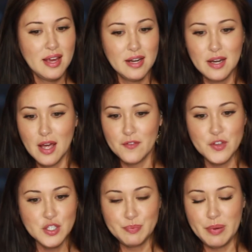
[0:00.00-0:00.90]
None of
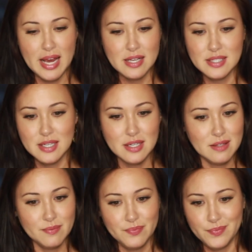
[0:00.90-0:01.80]
this
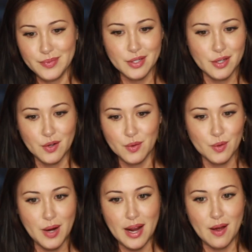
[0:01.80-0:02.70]
pansy, you know,
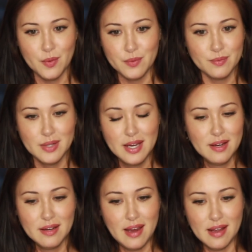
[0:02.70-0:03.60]
around
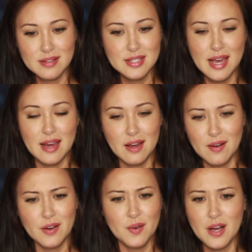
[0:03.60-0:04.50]
and saying,
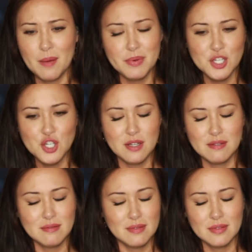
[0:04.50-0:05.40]
oh, no,
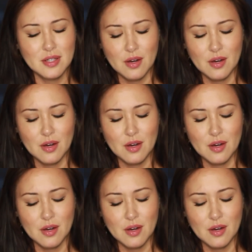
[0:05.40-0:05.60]
competition.